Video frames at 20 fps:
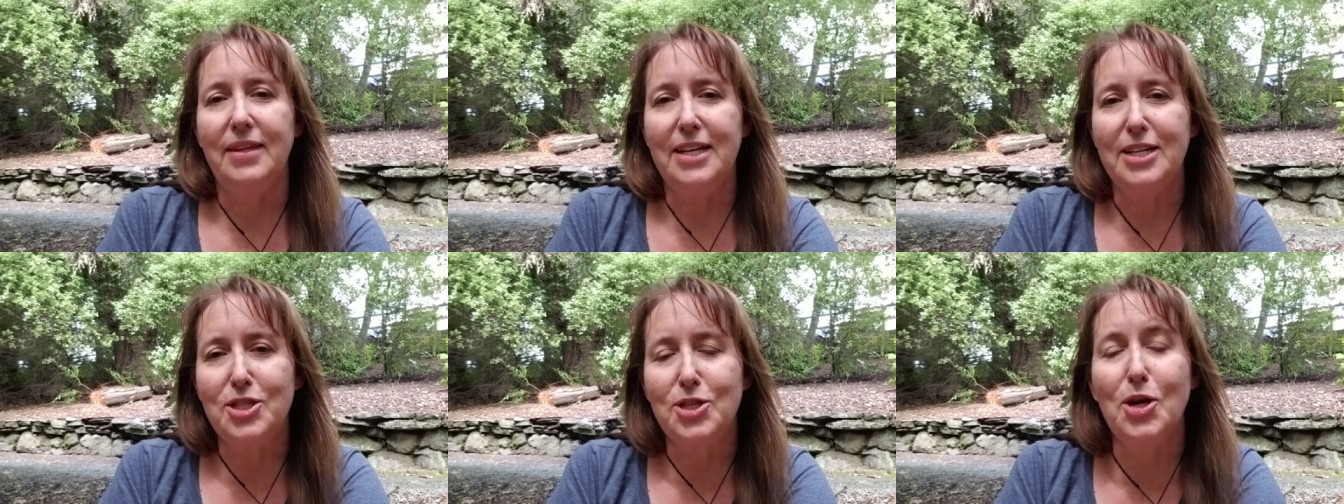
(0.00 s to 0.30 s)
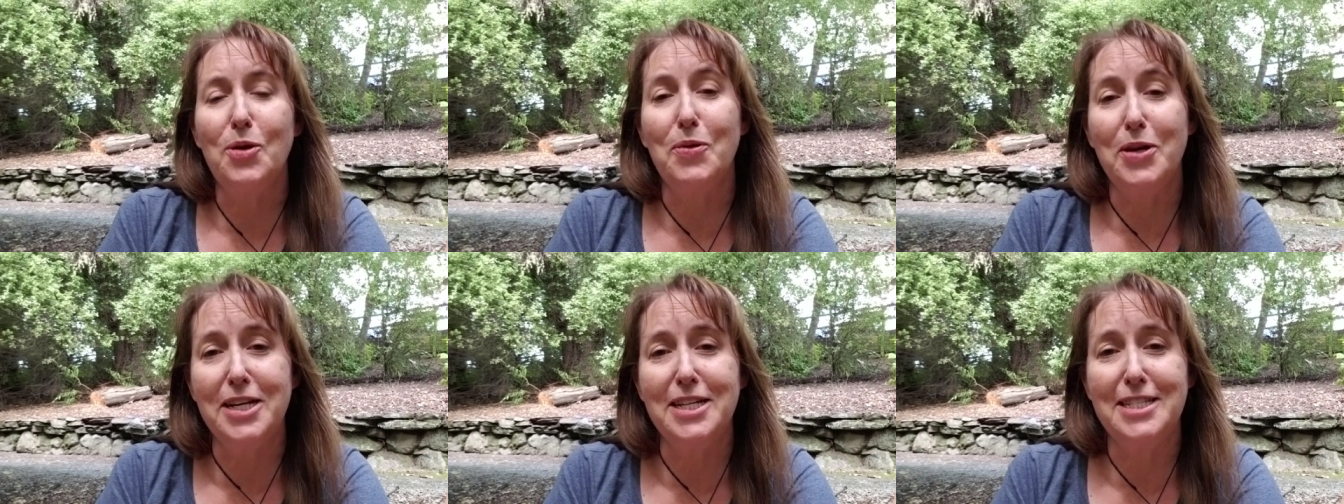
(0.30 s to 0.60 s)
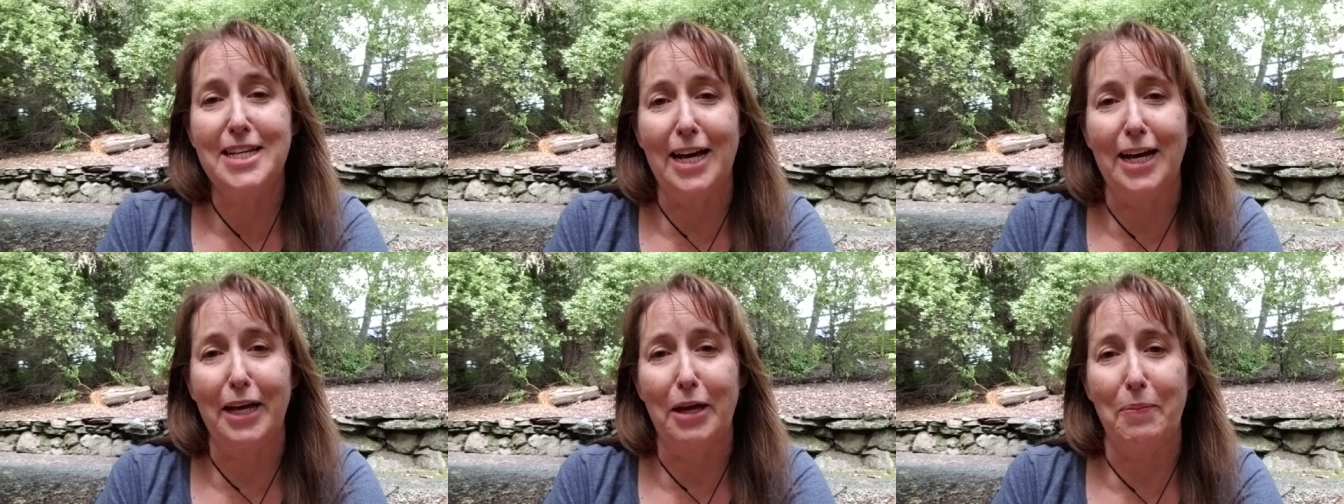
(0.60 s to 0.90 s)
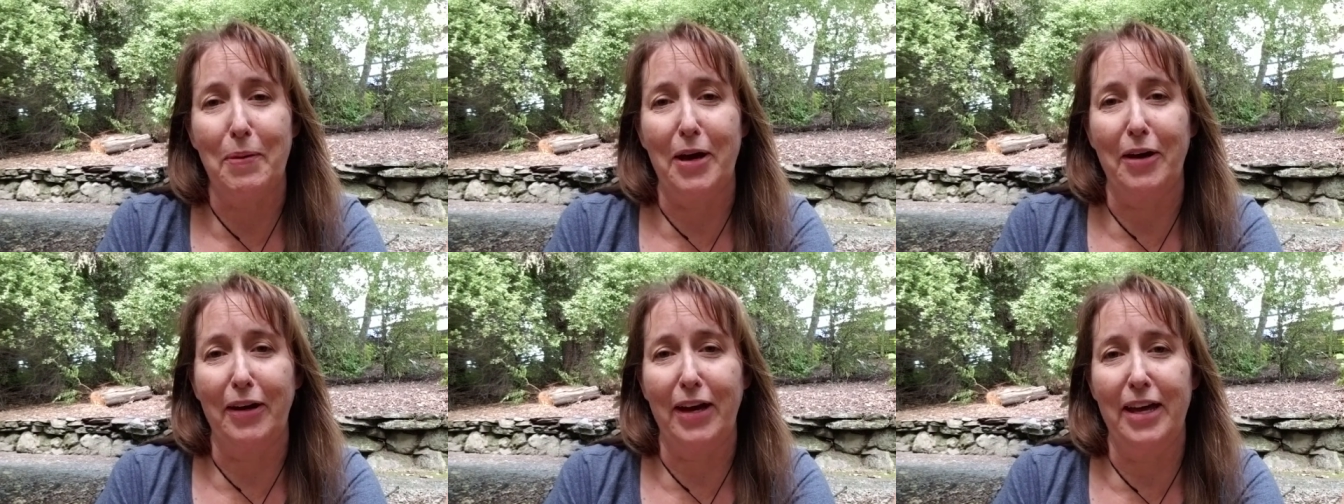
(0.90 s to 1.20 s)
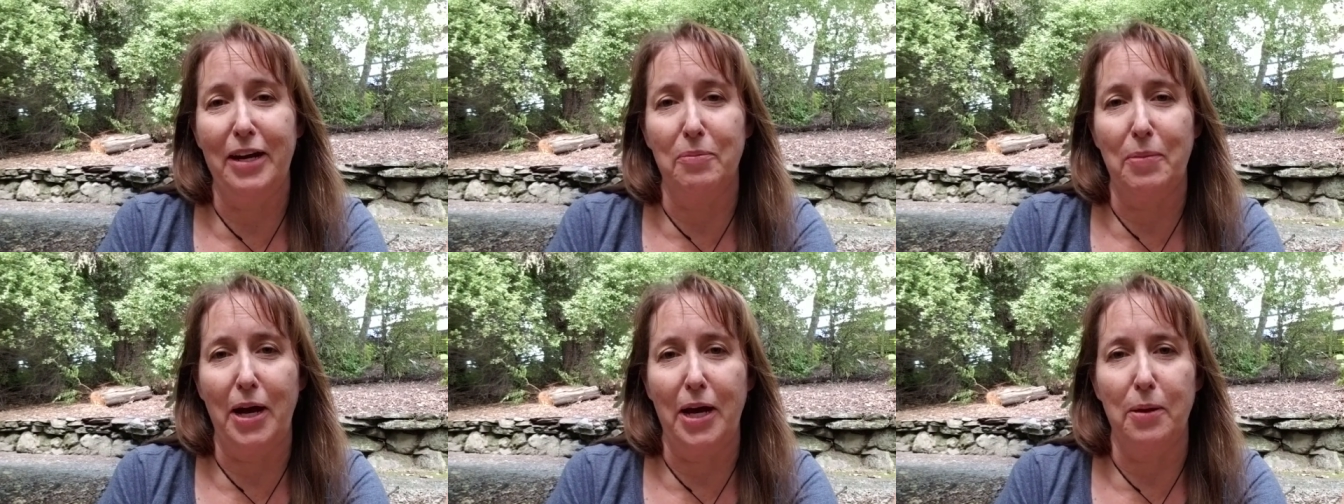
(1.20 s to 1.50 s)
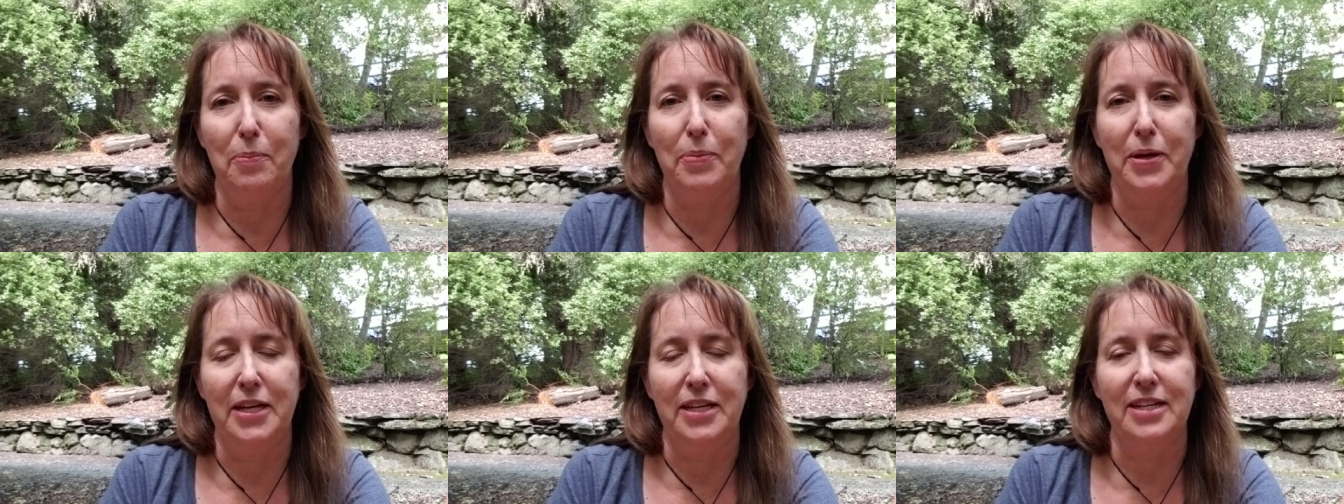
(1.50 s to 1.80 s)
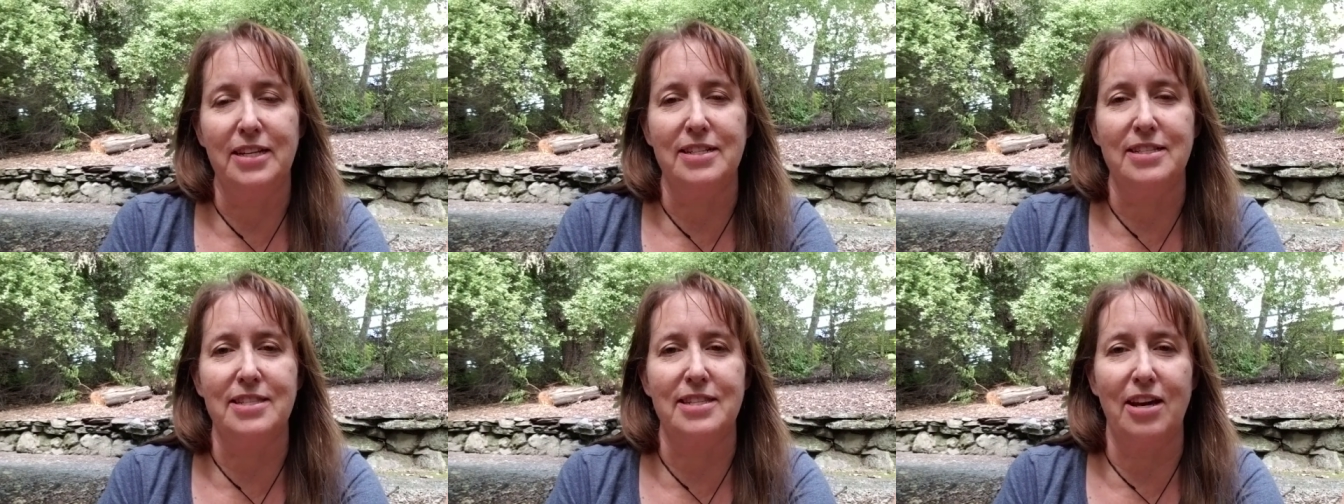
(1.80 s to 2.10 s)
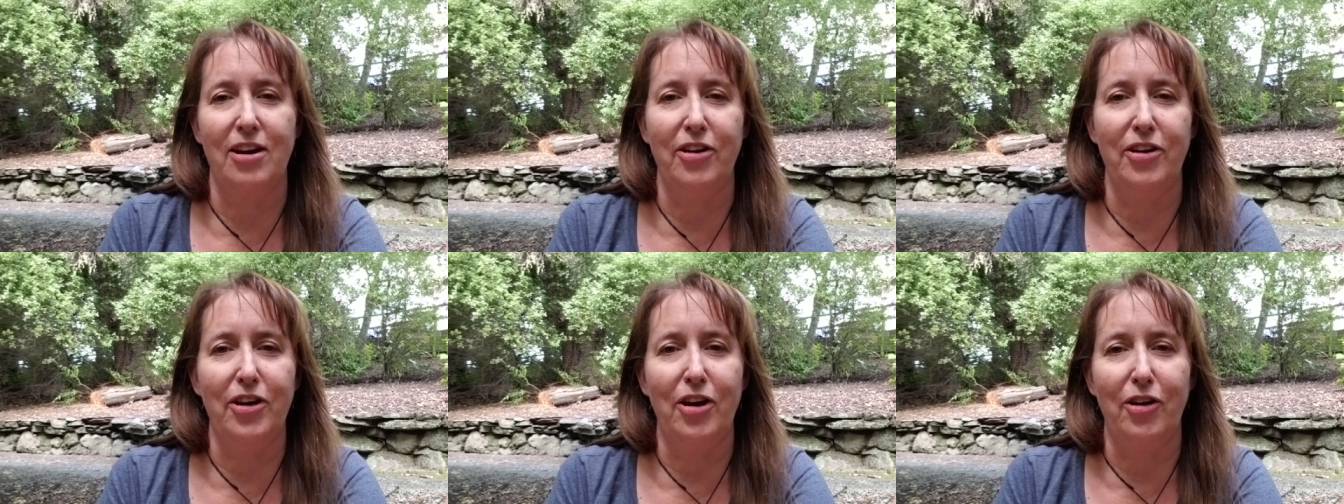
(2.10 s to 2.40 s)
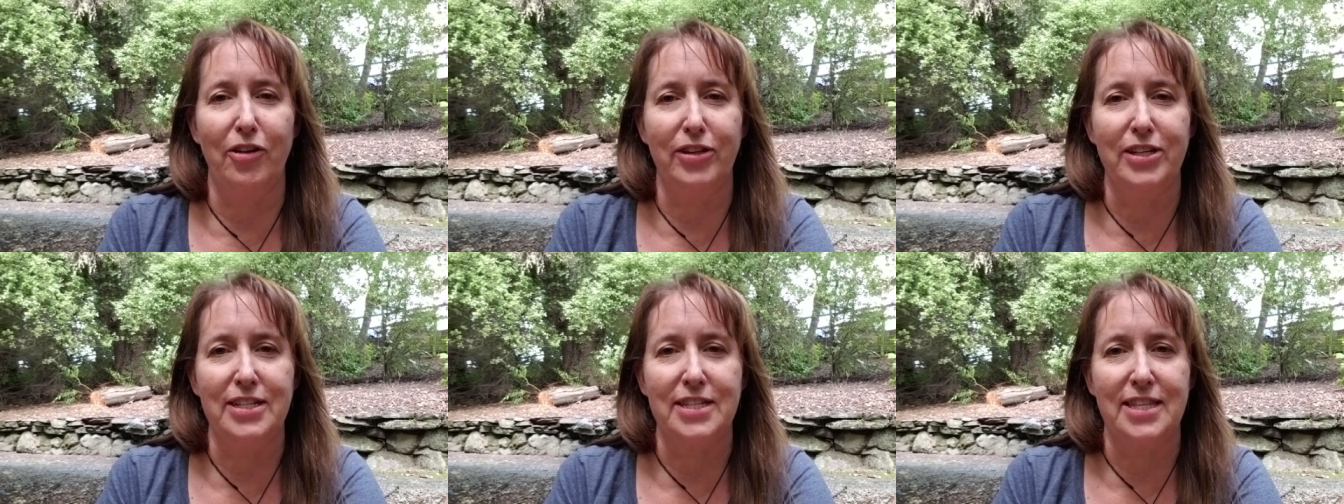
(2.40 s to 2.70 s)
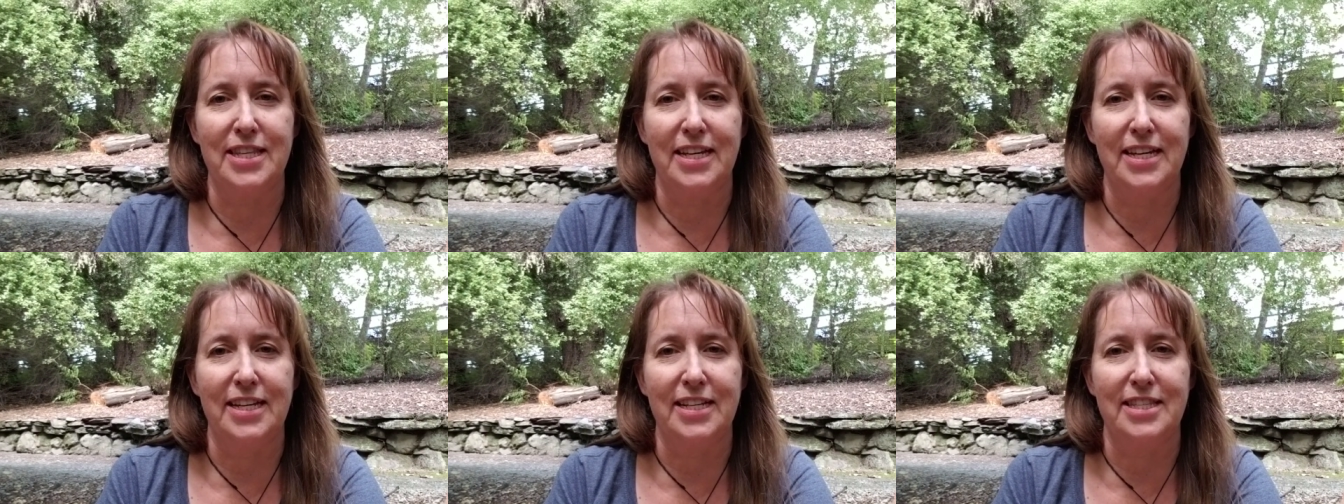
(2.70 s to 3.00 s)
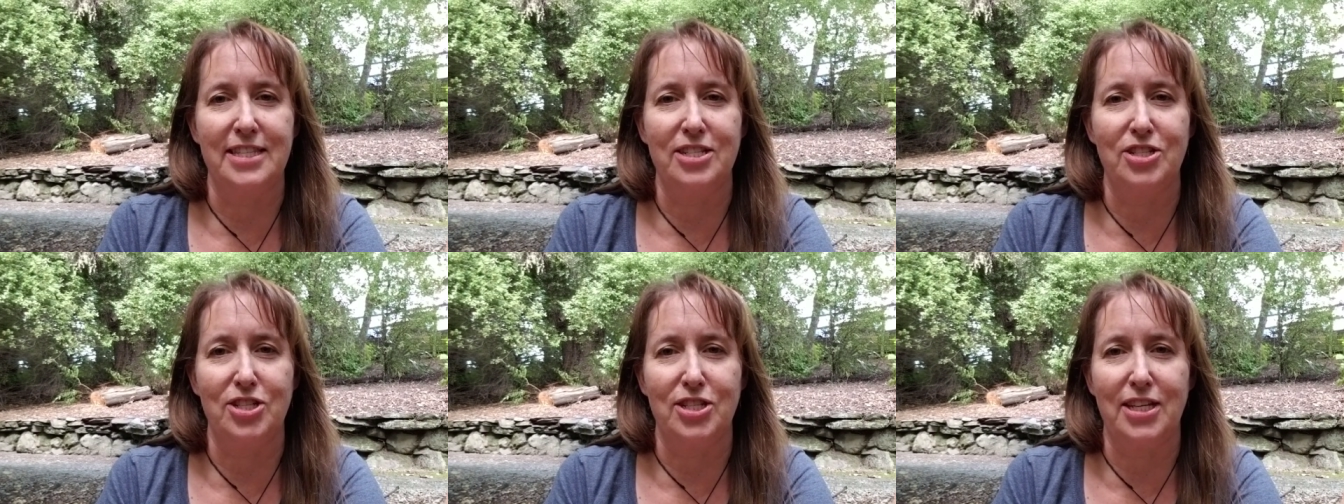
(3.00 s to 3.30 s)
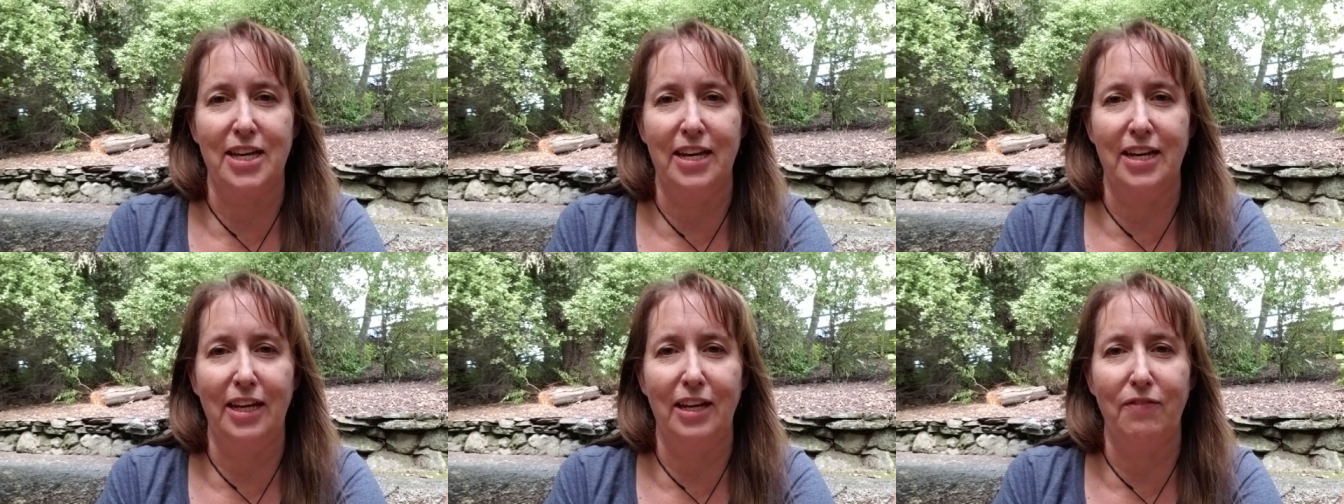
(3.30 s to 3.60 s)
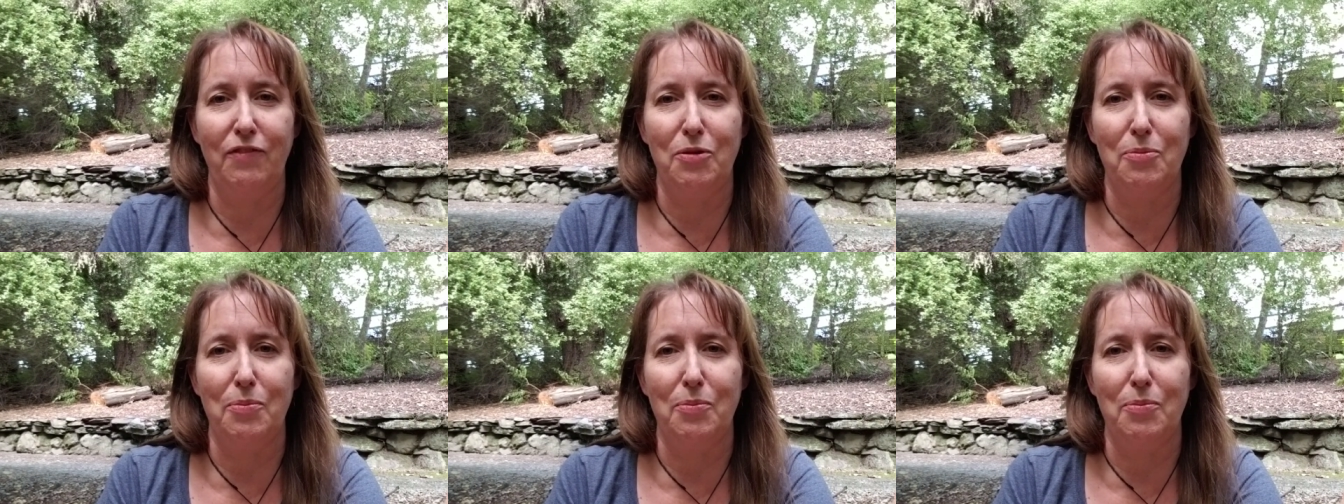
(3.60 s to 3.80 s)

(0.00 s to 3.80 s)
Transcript: So I want to talk about kind of my opinions on all these things and just kind of give you